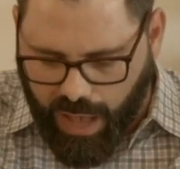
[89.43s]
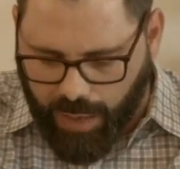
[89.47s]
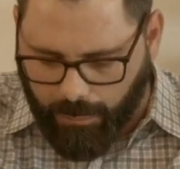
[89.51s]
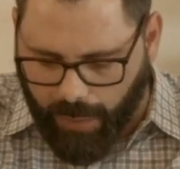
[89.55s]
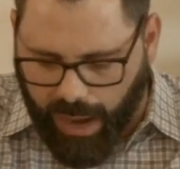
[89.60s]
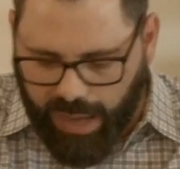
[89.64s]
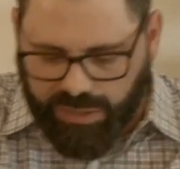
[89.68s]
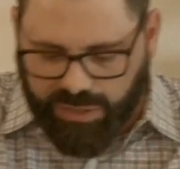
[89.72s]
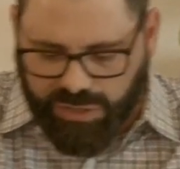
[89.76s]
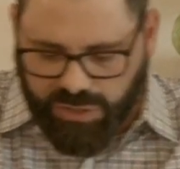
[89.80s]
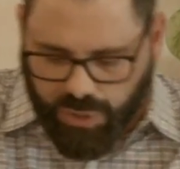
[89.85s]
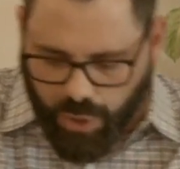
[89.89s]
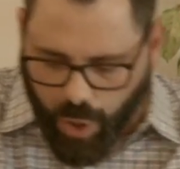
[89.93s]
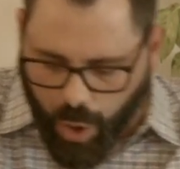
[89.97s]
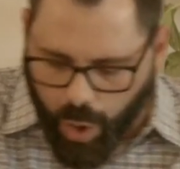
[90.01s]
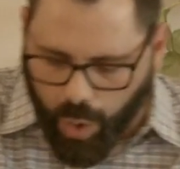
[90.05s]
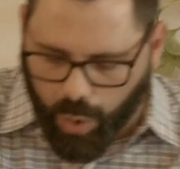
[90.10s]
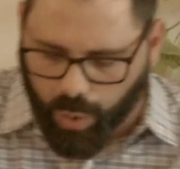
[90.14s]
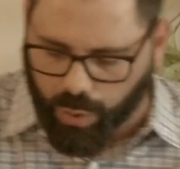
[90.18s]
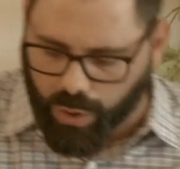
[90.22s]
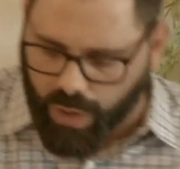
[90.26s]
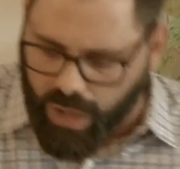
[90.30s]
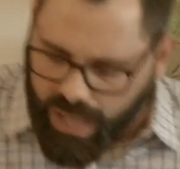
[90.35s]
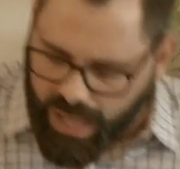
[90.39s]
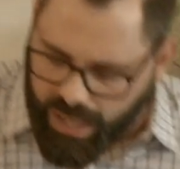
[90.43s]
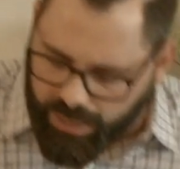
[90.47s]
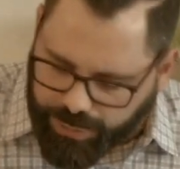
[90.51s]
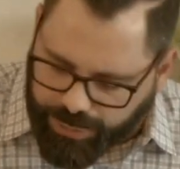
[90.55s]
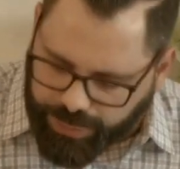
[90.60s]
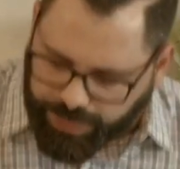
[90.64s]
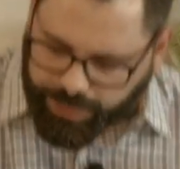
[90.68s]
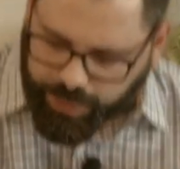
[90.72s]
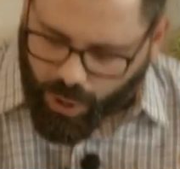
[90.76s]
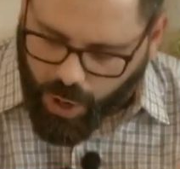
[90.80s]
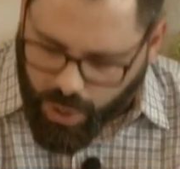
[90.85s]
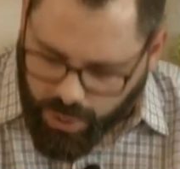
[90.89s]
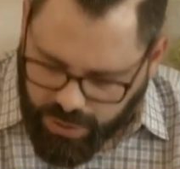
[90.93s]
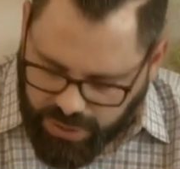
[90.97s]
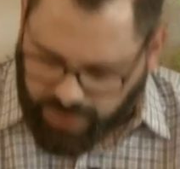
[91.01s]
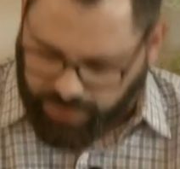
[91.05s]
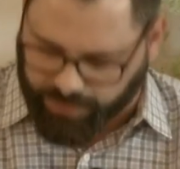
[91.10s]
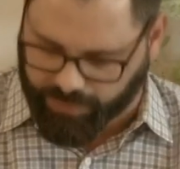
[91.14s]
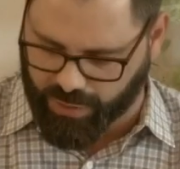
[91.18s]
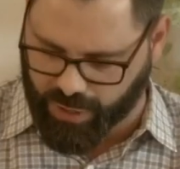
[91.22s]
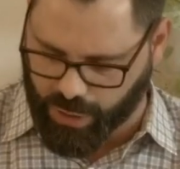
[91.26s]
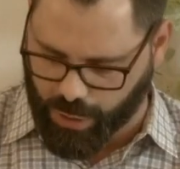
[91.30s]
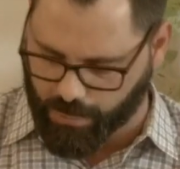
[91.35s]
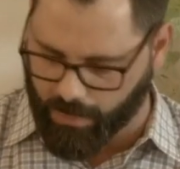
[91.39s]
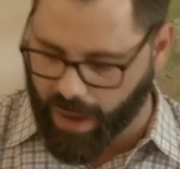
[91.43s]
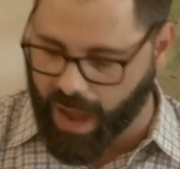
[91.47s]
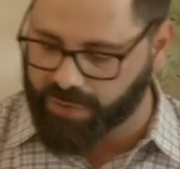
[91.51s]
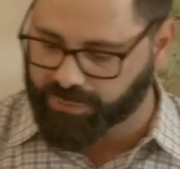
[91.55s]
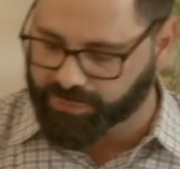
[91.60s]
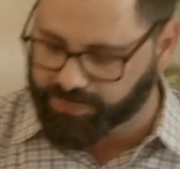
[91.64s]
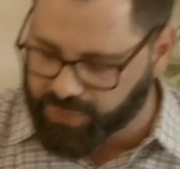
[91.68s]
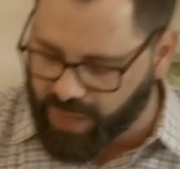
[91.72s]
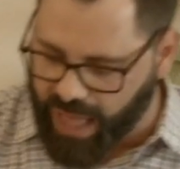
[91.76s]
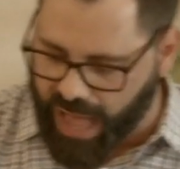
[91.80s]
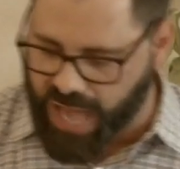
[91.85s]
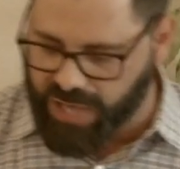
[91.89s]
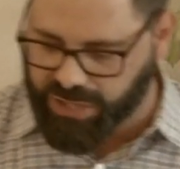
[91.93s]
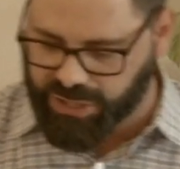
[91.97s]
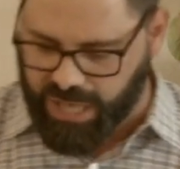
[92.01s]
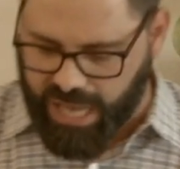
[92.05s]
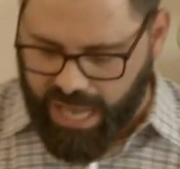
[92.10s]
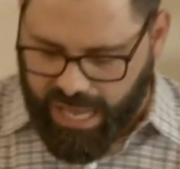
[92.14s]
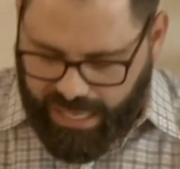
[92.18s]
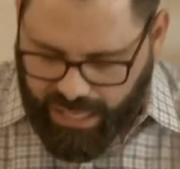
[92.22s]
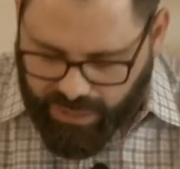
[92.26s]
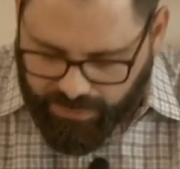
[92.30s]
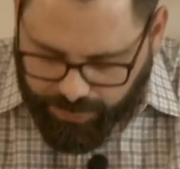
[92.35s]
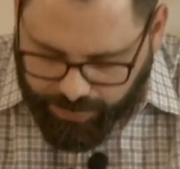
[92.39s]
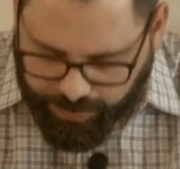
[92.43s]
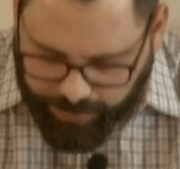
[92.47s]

My soul, it thirsts for you. My flesh, it